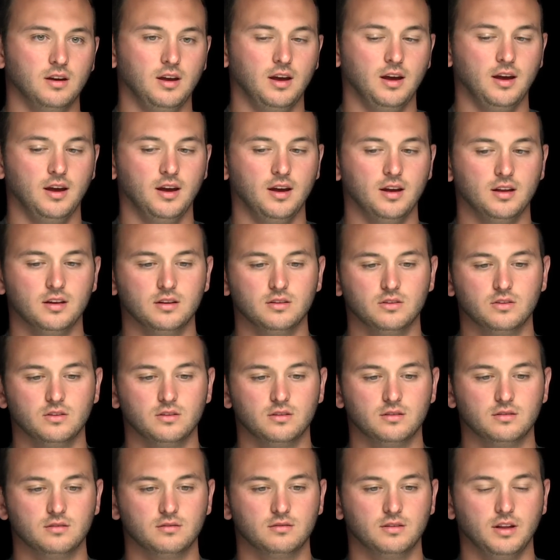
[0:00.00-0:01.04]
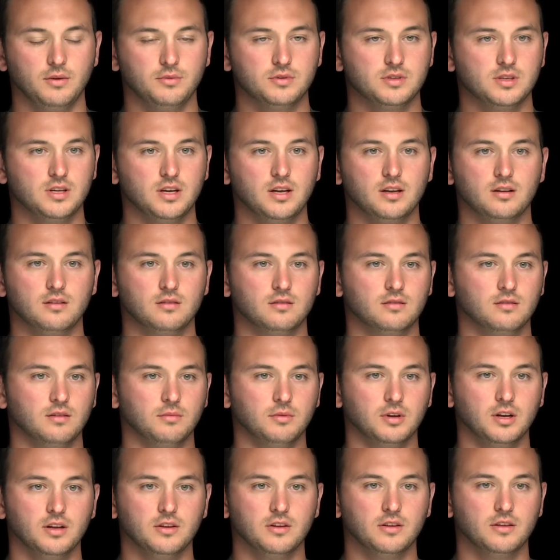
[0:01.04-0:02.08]
and that was it. I
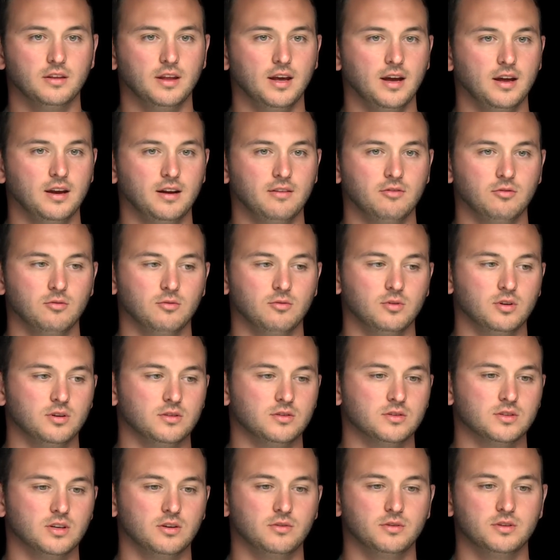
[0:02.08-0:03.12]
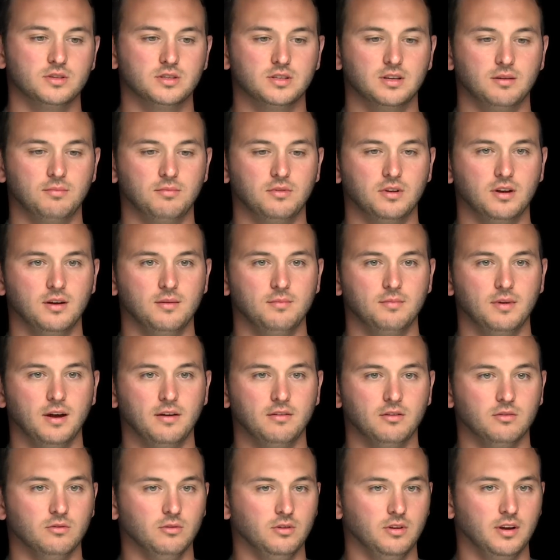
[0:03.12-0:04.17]
mean, other than that, everyone has always stepped up. I
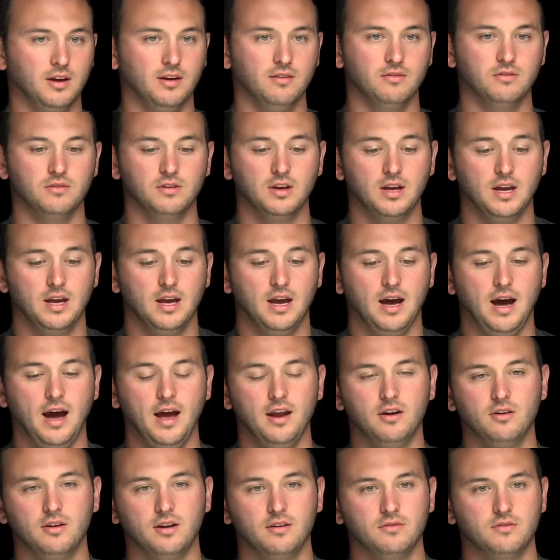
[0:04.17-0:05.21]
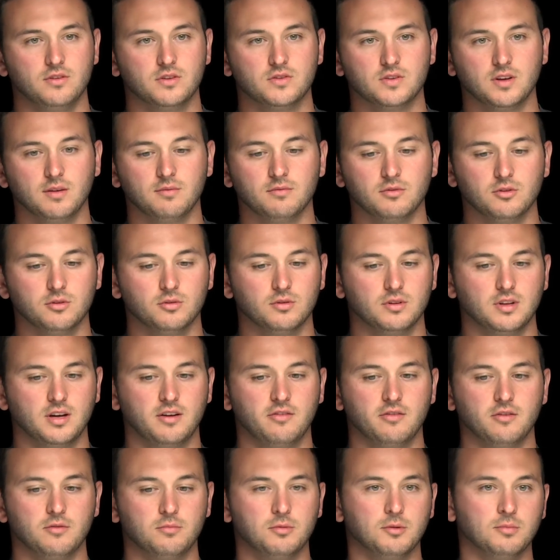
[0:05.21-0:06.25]
don't have the same view a lot
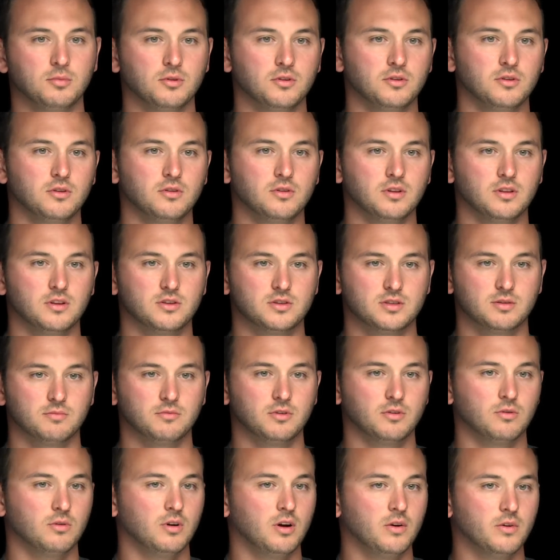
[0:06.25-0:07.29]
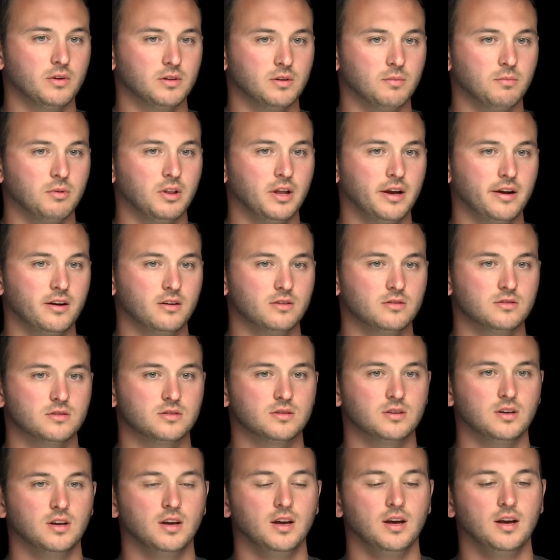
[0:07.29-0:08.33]
of other people do, that there's something wrong with the players.
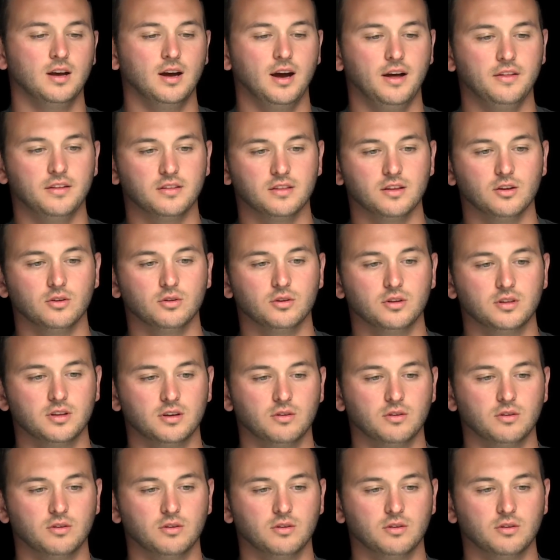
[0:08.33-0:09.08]
I think the only